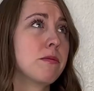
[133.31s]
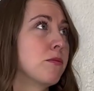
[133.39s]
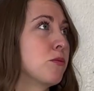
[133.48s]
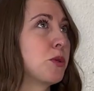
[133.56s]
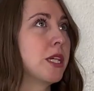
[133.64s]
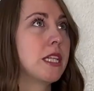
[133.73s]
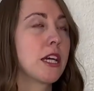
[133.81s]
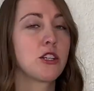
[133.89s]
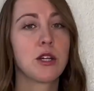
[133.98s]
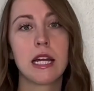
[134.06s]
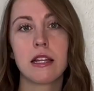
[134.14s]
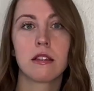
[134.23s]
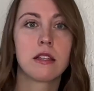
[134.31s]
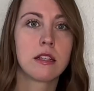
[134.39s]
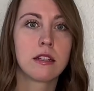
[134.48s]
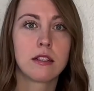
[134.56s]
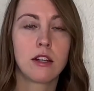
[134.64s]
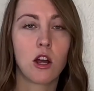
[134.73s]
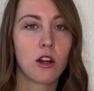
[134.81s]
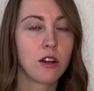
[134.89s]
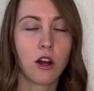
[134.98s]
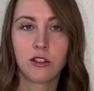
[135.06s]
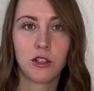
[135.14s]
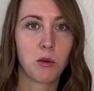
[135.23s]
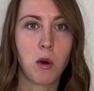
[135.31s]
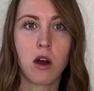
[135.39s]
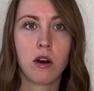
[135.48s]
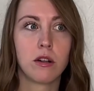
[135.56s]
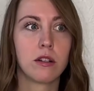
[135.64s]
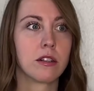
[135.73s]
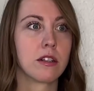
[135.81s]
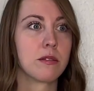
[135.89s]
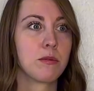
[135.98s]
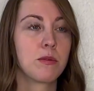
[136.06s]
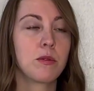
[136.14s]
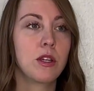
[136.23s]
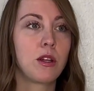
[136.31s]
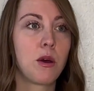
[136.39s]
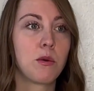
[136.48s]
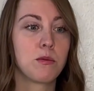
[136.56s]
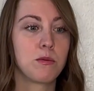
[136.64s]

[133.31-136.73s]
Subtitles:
redecorate the art on your wall, or, you know,